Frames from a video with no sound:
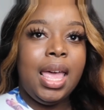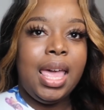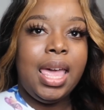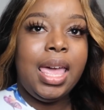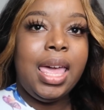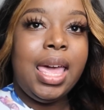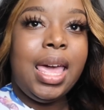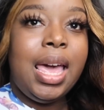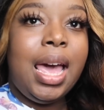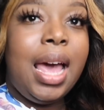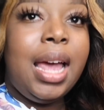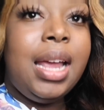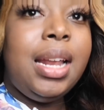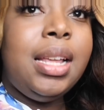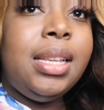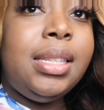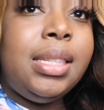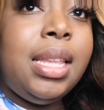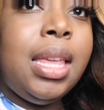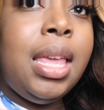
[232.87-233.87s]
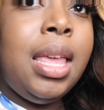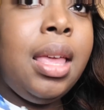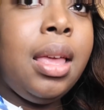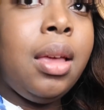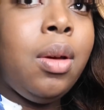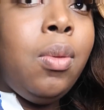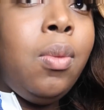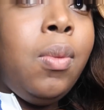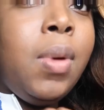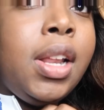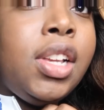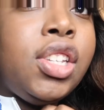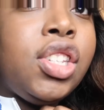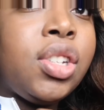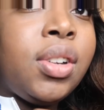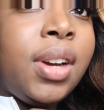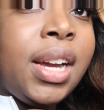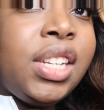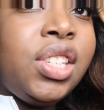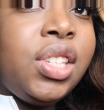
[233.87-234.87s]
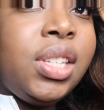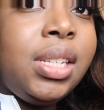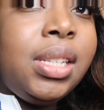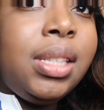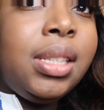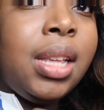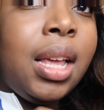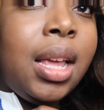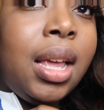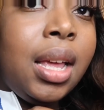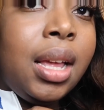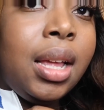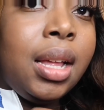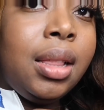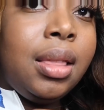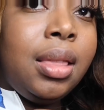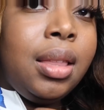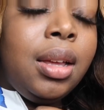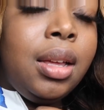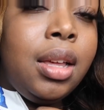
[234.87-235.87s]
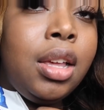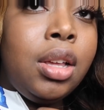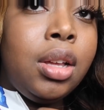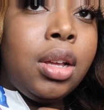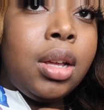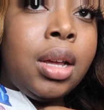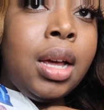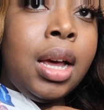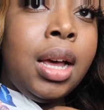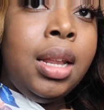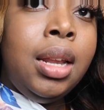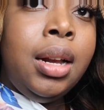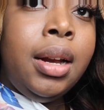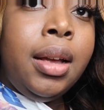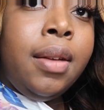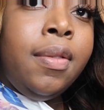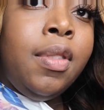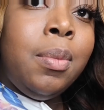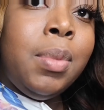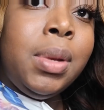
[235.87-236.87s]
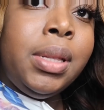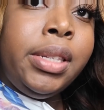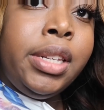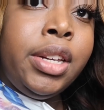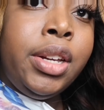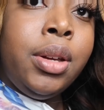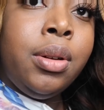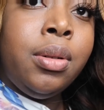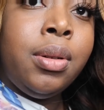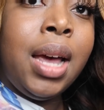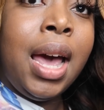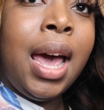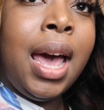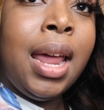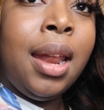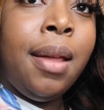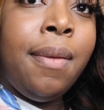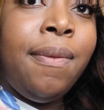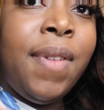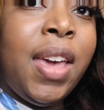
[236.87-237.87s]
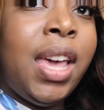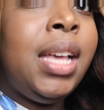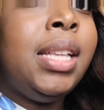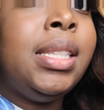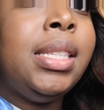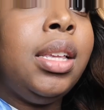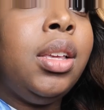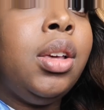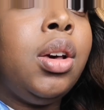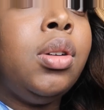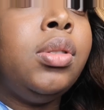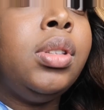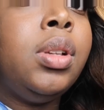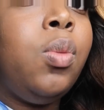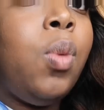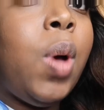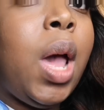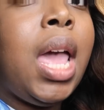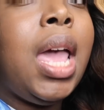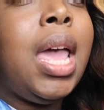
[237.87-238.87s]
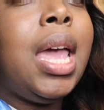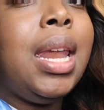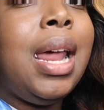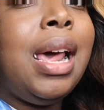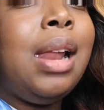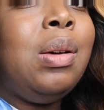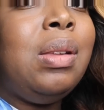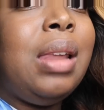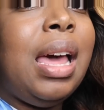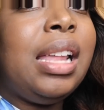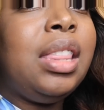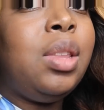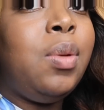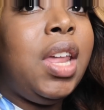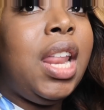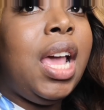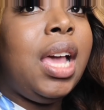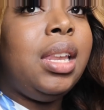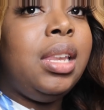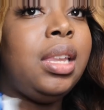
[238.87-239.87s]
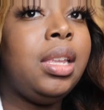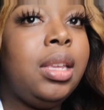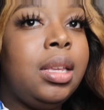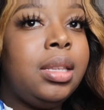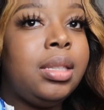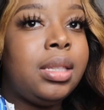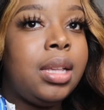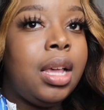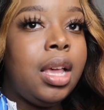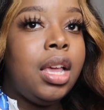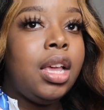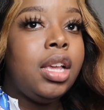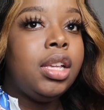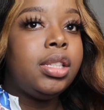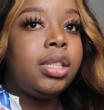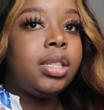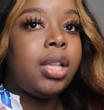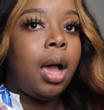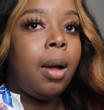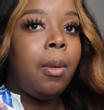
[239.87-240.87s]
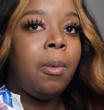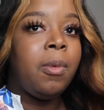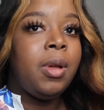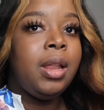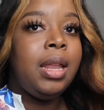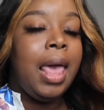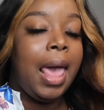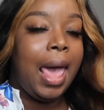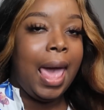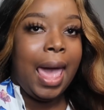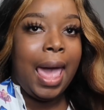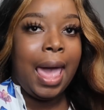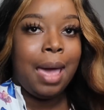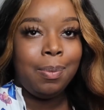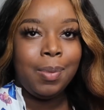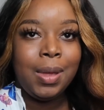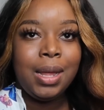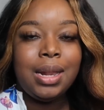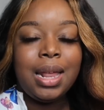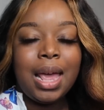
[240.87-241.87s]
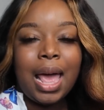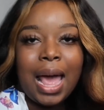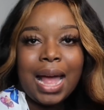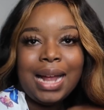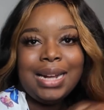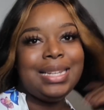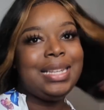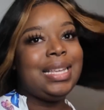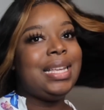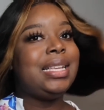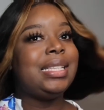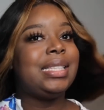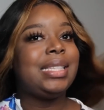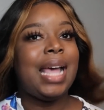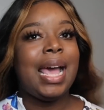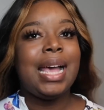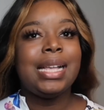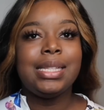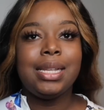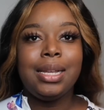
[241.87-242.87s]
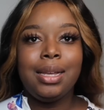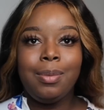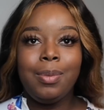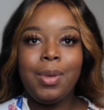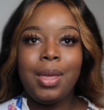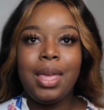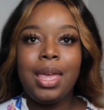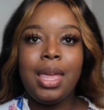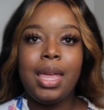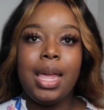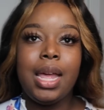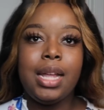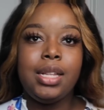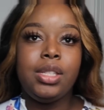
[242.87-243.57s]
it kind of, see, when it stretches, the color of the material kind of fades and goes away, and I don't like the way that looks. So I'm really happy that I did size up and get a